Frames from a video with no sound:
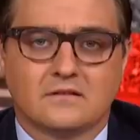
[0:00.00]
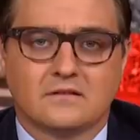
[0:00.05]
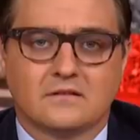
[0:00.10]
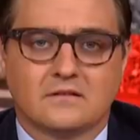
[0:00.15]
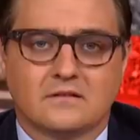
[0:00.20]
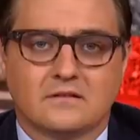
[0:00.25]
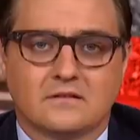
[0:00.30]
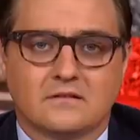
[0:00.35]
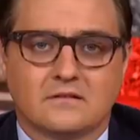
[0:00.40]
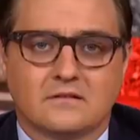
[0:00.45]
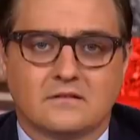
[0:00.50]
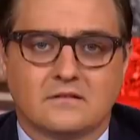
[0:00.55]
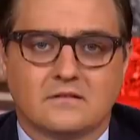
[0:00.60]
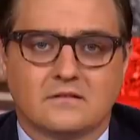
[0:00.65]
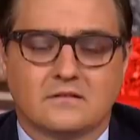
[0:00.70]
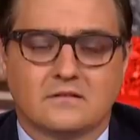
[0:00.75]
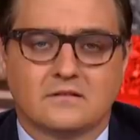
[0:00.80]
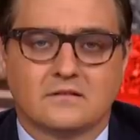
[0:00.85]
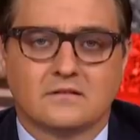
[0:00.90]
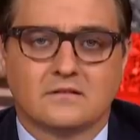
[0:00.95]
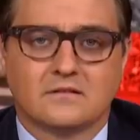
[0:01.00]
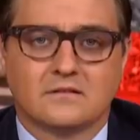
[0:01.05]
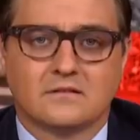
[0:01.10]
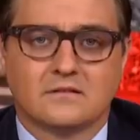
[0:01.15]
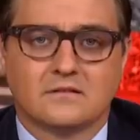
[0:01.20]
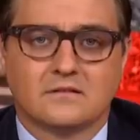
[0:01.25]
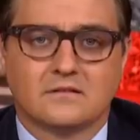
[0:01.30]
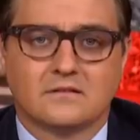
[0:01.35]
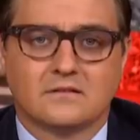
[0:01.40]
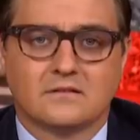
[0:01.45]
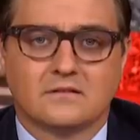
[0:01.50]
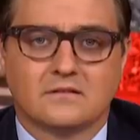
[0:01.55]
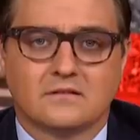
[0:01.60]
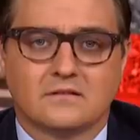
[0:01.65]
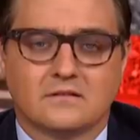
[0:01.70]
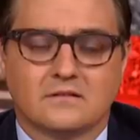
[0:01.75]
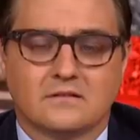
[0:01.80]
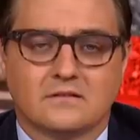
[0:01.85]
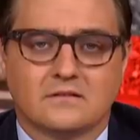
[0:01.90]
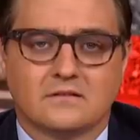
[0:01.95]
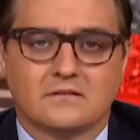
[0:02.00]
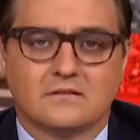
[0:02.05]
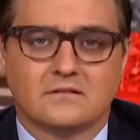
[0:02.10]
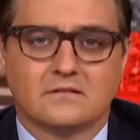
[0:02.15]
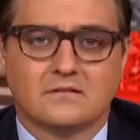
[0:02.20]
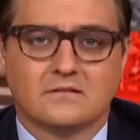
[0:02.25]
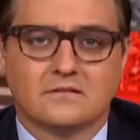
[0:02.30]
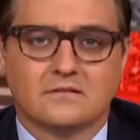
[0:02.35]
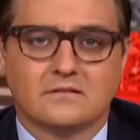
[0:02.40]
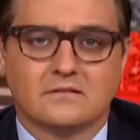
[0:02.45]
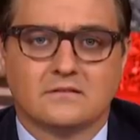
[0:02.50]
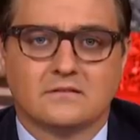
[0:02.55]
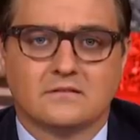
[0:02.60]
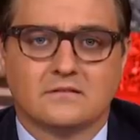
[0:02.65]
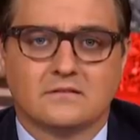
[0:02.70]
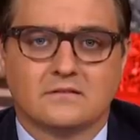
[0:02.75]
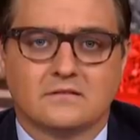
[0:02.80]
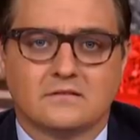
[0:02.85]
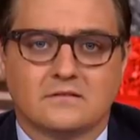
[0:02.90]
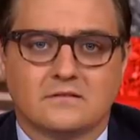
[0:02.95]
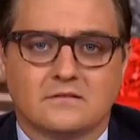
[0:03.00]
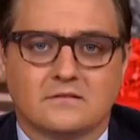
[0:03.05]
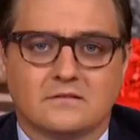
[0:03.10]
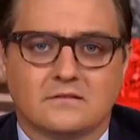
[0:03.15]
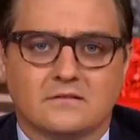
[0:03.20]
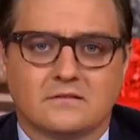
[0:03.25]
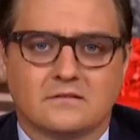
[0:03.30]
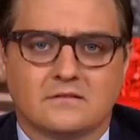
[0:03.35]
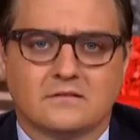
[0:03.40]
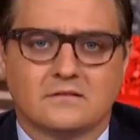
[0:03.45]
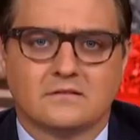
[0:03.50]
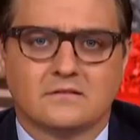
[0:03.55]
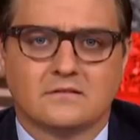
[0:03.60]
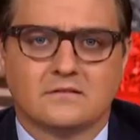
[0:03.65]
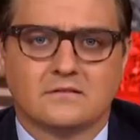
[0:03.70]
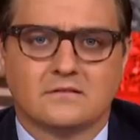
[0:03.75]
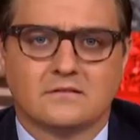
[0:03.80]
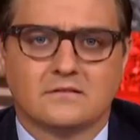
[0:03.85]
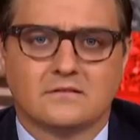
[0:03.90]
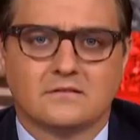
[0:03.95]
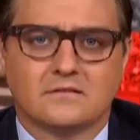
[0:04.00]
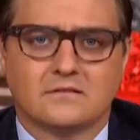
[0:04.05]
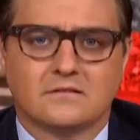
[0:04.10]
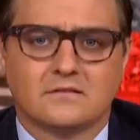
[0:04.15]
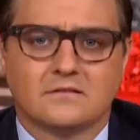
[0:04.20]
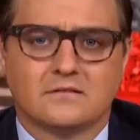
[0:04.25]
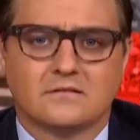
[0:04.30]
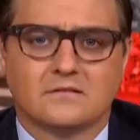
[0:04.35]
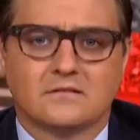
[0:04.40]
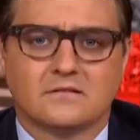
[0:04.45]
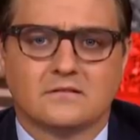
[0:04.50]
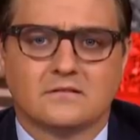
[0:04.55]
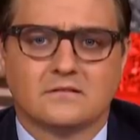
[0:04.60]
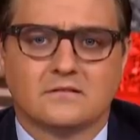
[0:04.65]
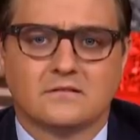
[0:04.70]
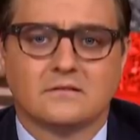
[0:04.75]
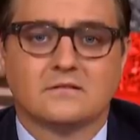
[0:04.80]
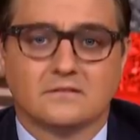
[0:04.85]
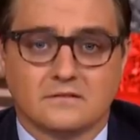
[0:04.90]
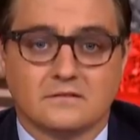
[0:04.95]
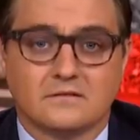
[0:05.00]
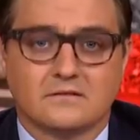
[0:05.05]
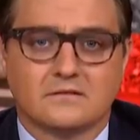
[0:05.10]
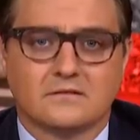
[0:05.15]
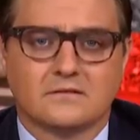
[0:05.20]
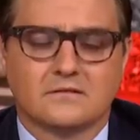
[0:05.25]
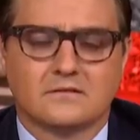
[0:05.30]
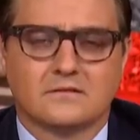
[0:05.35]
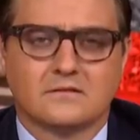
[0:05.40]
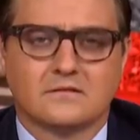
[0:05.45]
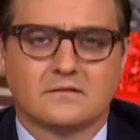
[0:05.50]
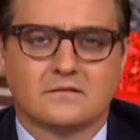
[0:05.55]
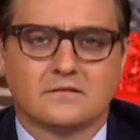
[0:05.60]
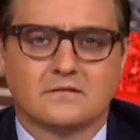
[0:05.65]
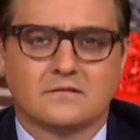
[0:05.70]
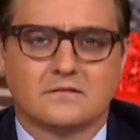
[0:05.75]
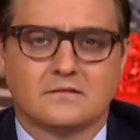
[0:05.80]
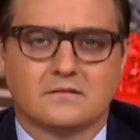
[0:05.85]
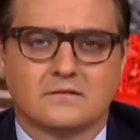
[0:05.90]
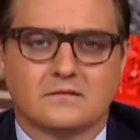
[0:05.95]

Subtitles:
No words are spoken by the person on screen.